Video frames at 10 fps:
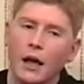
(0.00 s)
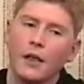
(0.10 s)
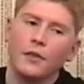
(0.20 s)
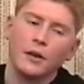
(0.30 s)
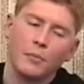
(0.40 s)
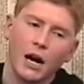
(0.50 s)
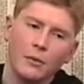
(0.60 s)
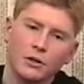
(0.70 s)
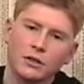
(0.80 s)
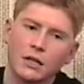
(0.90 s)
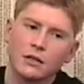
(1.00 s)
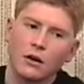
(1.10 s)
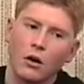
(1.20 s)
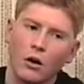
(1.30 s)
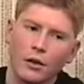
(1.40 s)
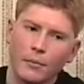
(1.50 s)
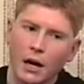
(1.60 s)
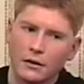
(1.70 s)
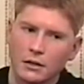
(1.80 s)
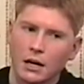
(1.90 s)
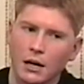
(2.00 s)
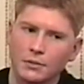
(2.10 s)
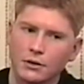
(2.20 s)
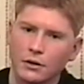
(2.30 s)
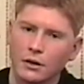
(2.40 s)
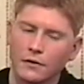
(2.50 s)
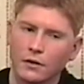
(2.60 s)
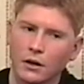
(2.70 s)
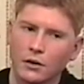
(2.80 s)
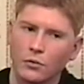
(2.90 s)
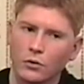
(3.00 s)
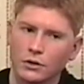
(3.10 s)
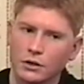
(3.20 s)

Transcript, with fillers: The Bible says that all the mountaintops during the flood were